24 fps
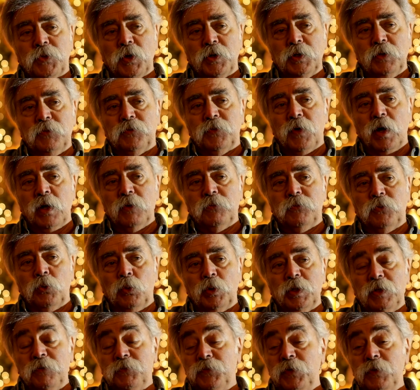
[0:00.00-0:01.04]
35,
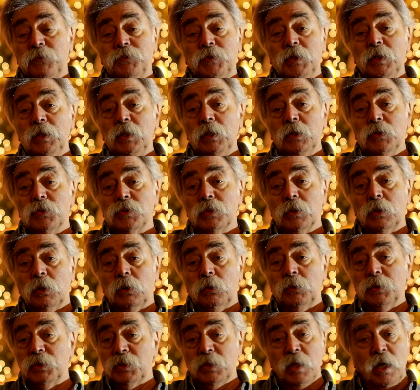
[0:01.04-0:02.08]
40, 50 years
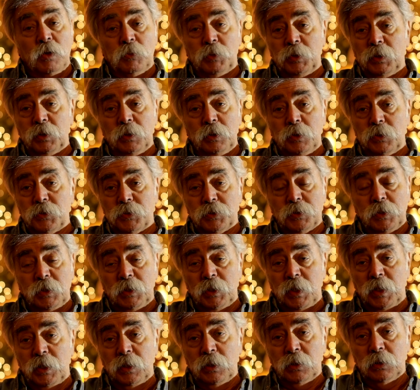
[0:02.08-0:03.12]
ago is not what it is
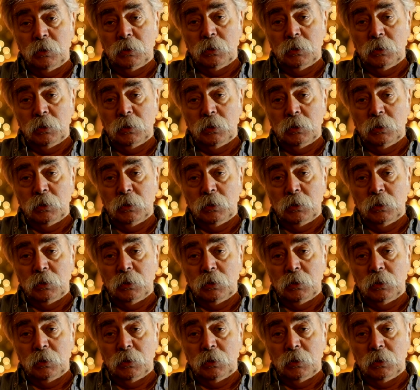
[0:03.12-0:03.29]
today.